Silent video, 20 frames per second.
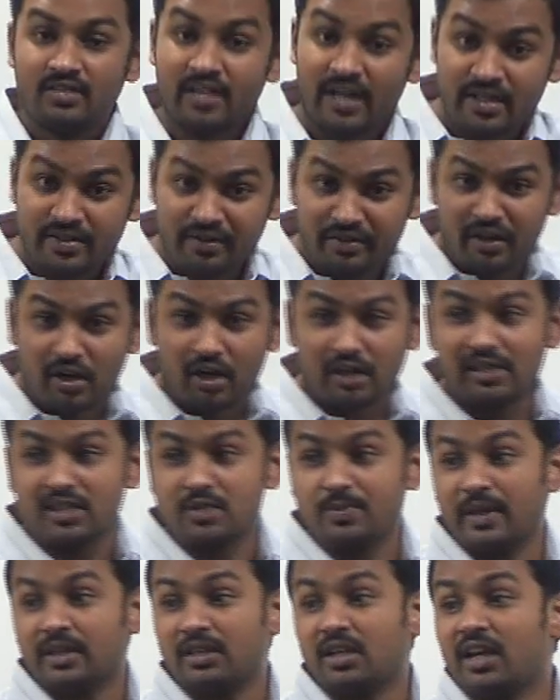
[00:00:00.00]
That is why we call
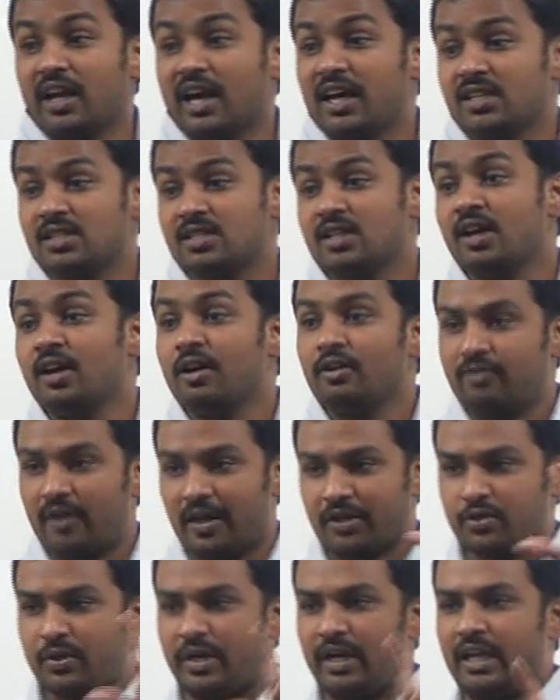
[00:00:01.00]
this method as
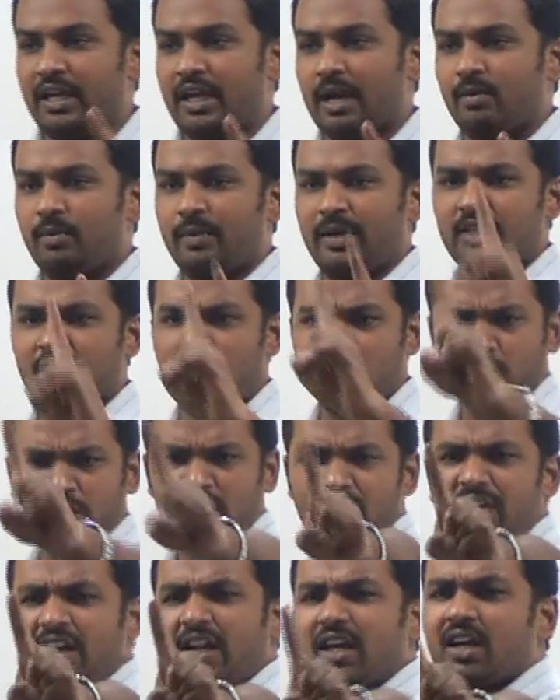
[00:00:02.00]
fluctuating capital method.
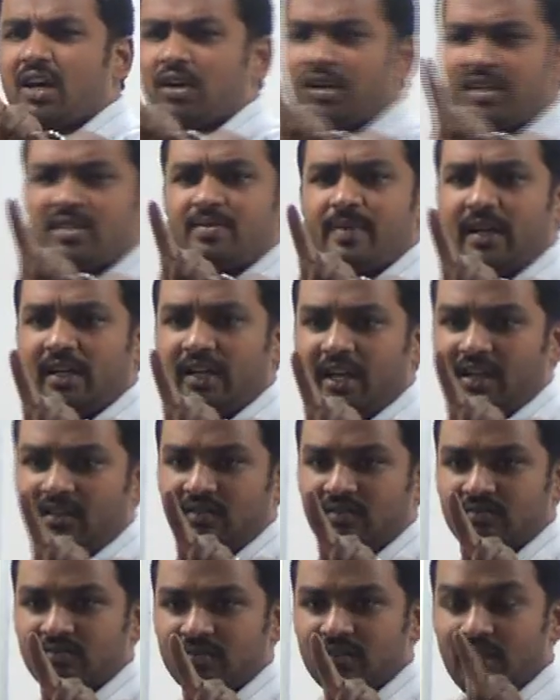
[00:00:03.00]
Only one account is
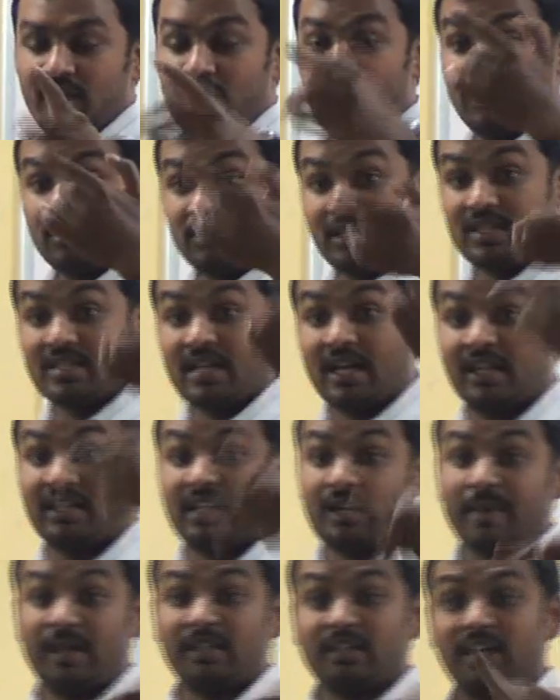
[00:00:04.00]
maintained. There is
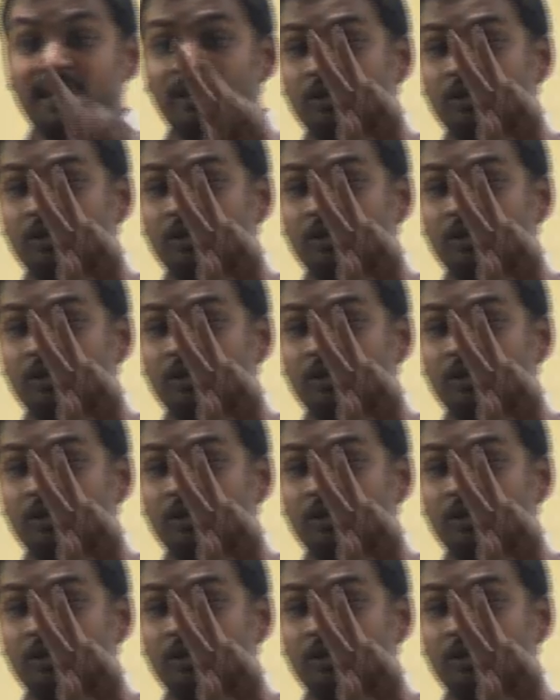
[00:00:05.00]
another